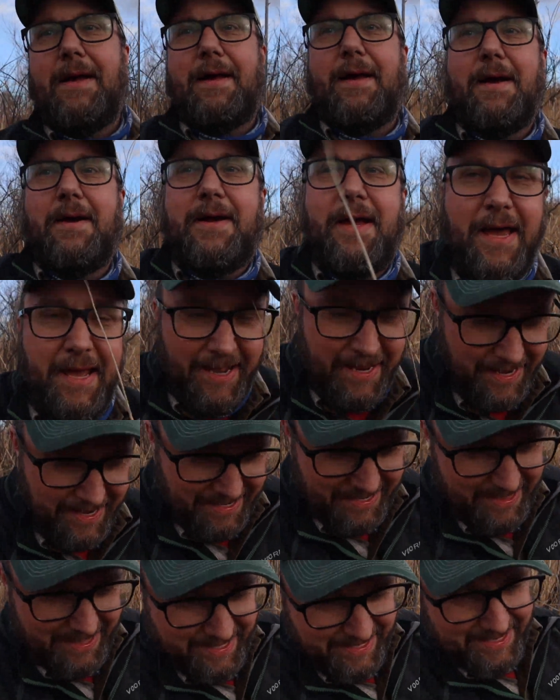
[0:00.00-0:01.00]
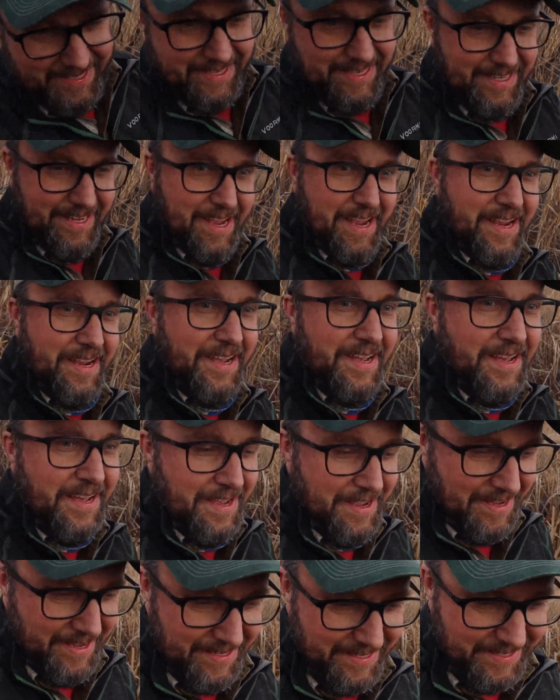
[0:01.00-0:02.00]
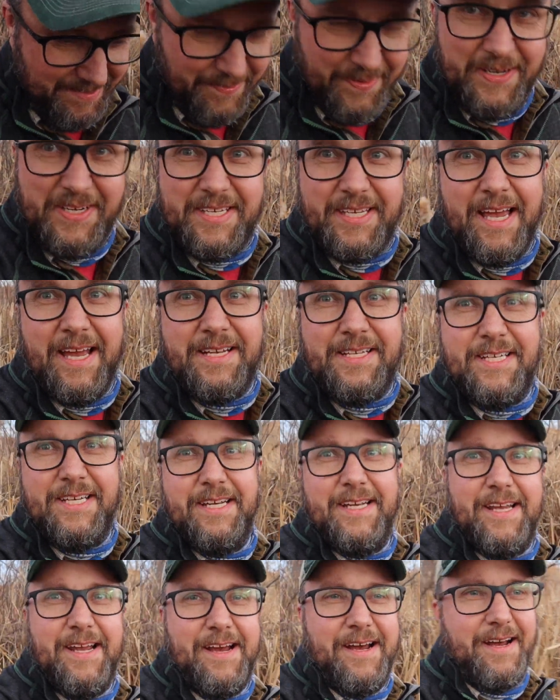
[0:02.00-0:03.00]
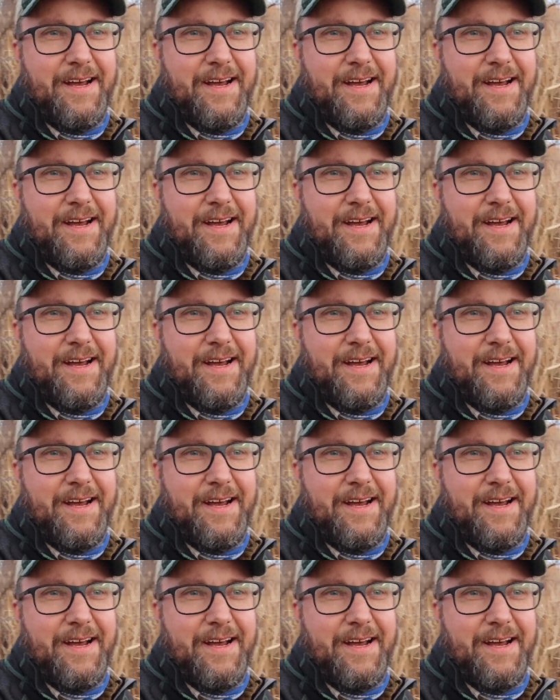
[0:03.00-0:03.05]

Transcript: Okay, this is a super sketchy